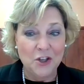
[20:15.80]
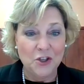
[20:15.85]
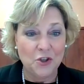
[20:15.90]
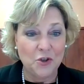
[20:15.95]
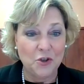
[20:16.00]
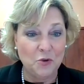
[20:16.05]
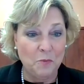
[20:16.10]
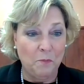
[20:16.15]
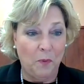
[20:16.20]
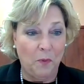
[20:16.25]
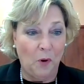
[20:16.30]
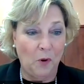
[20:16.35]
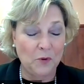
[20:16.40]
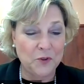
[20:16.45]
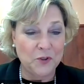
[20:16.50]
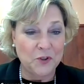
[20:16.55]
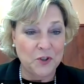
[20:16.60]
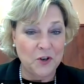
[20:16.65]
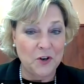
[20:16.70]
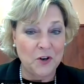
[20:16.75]
to
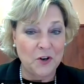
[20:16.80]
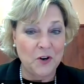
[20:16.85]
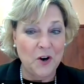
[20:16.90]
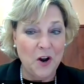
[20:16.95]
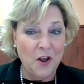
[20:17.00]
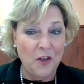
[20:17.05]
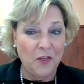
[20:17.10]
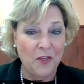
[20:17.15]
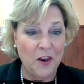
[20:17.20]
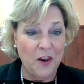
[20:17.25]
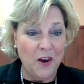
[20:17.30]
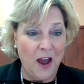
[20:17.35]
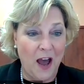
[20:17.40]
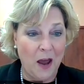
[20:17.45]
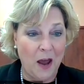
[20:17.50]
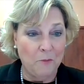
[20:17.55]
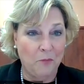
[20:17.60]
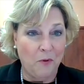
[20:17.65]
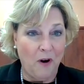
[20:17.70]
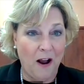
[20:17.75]
bolster the
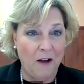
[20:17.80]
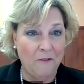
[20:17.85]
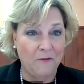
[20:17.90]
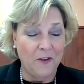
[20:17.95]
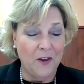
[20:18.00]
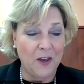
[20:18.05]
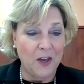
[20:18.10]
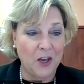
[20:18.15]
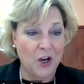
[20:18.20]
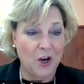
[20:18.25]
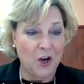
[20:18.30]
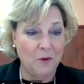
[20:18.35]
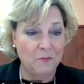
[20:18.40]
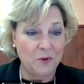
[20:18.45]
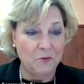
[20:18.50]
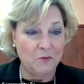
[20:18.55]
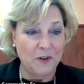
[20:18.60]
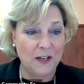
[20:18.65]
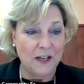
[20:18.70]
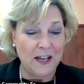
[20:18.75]
nonprofit
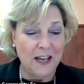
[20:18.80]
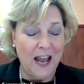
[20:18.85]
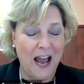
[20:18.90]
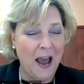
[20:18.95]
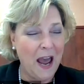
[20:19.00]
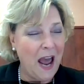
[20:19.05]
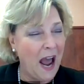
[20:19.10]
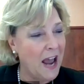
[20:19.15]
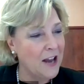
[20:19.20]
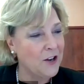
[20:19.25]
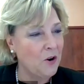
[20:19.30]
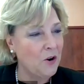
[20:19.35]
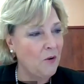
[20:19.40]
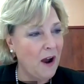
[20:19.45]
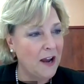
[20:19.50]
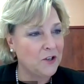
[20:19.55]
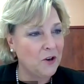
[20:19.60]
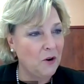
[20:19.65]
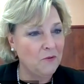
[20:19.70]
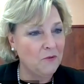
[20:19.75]
community? I
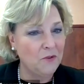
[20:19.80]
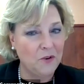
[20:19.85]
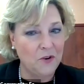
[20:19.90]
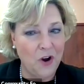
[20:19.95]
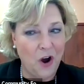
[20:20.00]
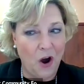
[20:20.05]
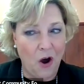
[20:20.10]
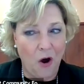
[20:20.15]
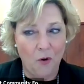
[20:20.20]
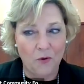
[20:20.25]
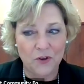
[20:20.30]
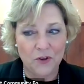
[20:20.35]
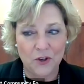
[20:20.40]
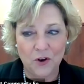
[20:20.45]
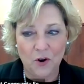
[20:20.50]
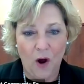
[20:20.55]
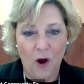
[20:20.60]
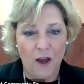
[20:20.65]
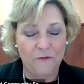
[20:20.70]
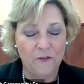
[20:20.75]
don't know.
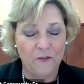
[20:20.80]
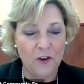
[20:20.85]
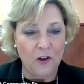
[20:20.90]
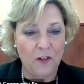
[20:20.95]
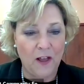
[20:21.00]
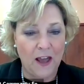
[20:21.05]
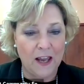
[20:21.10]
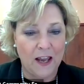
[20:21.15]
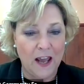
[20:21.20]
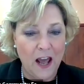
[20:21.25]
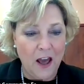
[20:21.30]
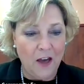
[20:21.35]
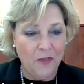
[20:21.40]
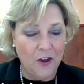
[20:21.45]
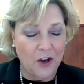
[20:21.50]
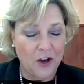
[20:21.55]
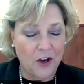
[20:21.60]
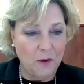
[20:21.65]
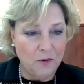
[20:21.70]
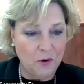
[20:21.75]
I feel like
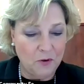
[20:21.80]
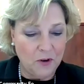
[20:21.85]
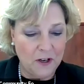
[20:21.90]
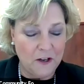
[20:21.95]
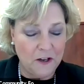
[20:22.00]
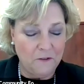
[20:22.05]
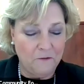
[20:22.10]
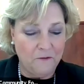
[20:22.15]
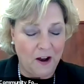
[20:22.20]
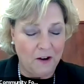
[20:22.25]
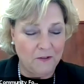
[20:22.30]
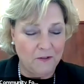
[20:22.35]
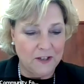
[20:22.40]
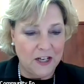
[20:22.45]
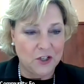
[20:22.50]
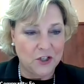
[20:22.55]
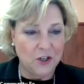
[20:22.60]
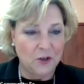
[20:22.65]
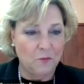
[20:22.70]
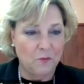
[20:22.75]
the community
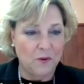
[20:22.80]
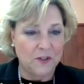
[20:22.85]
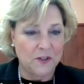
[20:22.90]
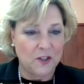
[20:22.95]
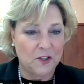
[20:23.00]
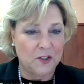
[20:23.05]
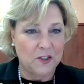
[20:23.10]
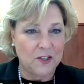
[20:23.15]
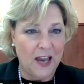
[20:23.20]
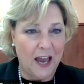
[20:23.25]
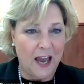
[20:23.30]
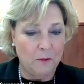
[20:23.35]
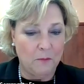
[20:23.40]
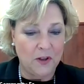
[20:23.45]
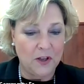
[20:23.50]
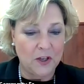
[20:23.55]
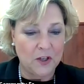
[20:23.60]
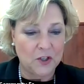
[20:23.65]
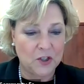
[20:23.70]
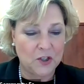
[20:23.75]
foundation was
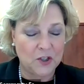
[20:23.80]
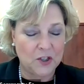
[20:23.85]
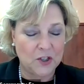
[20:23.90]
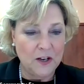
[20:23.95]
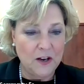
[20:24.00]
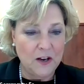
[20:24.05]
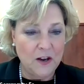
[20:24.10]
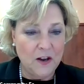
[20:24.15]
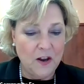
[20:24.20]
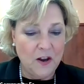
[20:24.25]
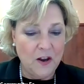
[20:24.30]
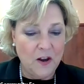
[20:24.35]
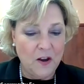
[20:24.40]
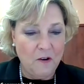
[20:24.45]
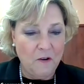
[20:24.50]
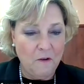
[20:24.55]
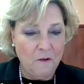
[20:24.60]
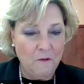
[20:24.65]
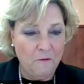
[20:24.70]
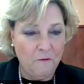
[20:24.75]
established
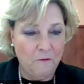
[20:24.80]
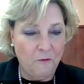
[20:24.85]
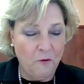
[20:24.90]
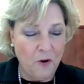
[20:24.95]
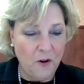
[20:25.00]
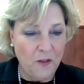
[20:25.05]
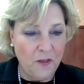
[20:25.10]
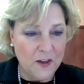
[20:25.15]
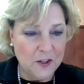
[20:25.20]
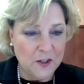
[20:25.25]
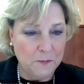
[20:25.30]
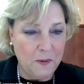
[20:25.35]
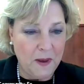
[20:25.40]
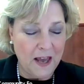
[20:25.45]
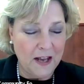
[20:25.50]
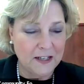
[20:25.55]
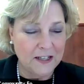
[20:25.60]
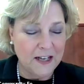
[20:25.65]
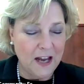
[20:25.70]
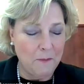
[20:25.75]
for this
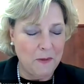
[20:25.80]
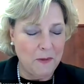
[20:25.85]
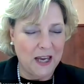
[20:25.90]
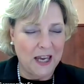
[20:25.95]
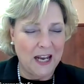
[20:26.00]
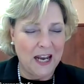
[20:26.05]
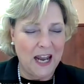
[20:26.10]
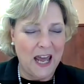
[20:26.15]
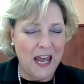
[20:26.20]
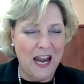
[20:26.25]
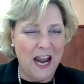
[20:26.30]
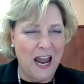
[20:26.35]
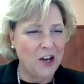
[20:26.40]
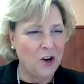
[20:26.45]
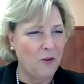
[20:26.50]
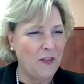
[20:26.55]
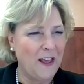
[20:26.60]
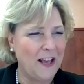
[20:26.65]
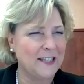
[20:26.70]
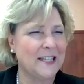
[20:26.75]
pandemic. And I
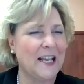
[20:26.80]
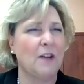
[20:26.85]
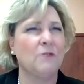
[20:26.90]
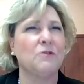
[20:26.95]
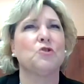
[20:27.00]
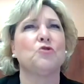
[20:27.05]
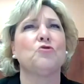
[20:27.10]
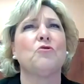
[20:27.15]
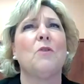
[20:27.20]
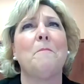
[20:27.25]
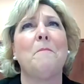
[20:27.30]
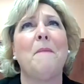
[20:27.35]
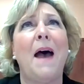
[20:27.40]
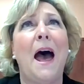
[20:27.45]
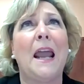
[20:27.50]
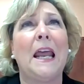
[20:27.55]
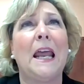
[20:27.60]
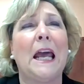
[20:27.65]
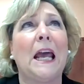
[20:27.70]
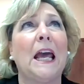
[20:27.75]
know that sounds
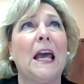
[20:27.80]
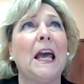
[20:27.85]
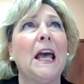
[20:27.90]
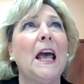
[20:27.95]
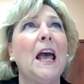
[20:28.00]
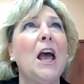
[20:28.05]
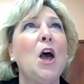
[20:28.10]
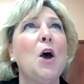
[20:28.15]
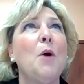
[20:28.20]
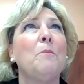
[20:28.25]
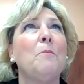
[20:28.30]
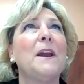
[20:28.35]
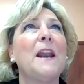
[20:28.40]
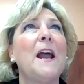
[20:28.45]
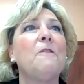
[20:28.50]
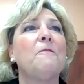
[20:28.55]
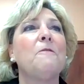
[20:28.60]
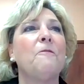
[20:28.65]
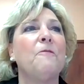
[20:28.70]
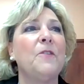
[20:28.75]
dramatic, but
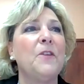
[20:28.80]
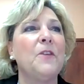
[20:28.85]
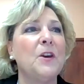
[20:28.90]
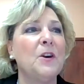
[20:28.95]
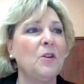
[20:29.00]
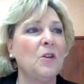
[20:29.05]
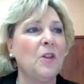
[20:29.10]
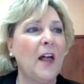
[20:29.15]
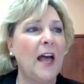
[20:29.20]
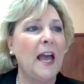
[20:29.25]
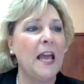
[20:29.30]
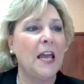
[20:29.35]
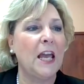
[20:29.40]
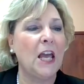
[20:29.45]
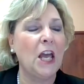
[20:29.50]
I feel like